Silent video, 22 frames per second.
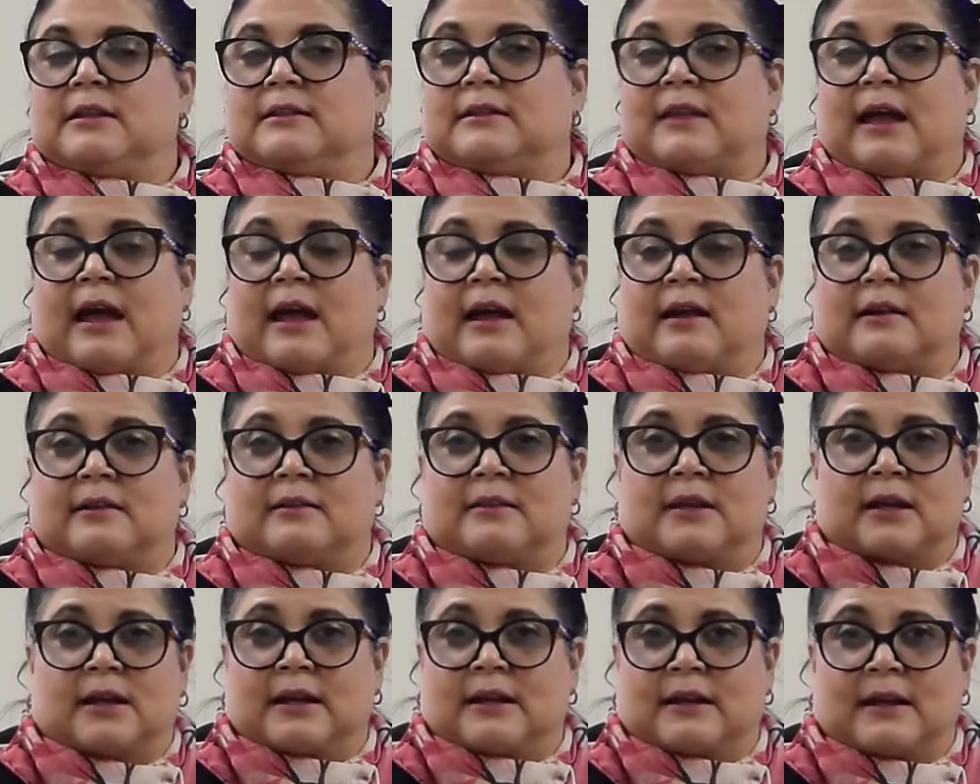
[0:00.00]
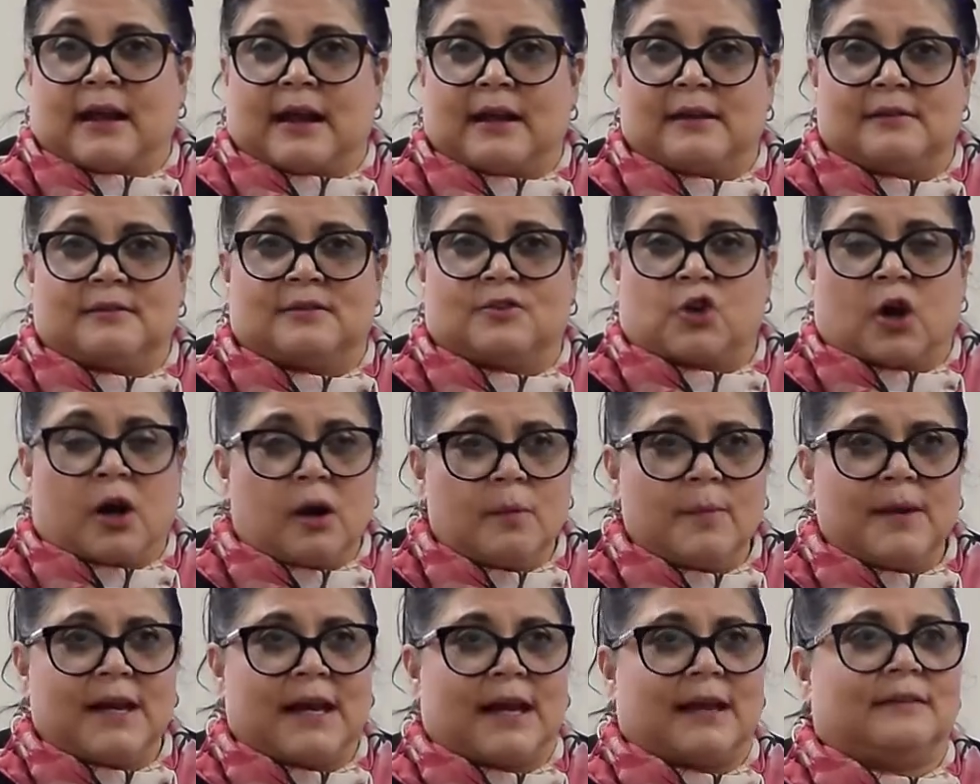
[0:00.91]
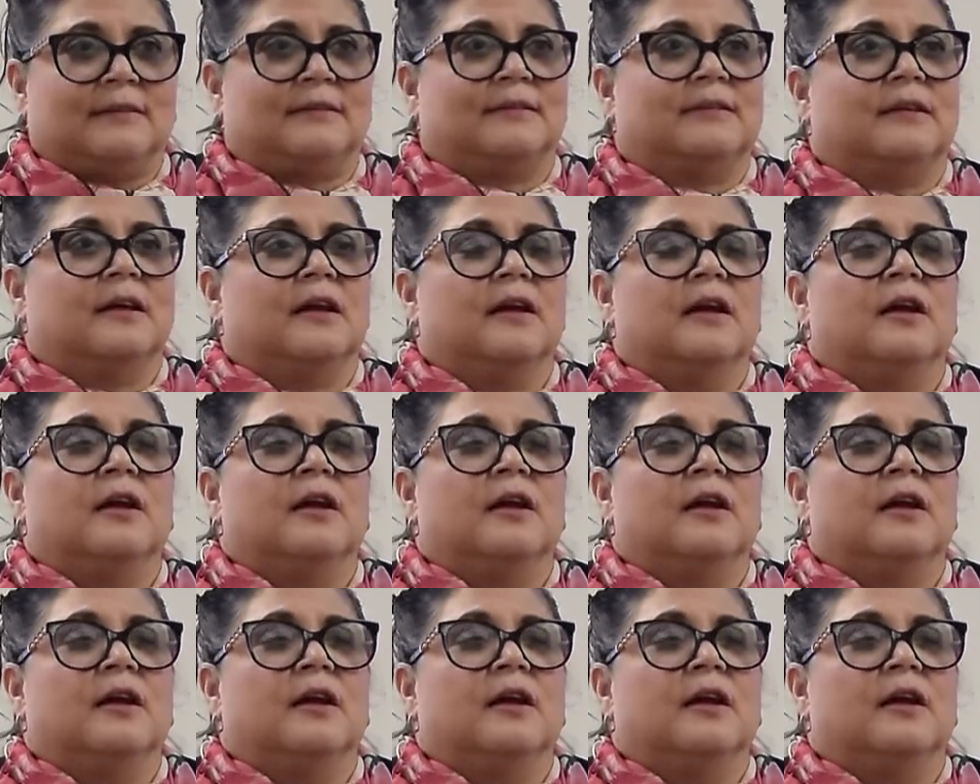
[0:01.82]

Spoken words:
that the case terminates.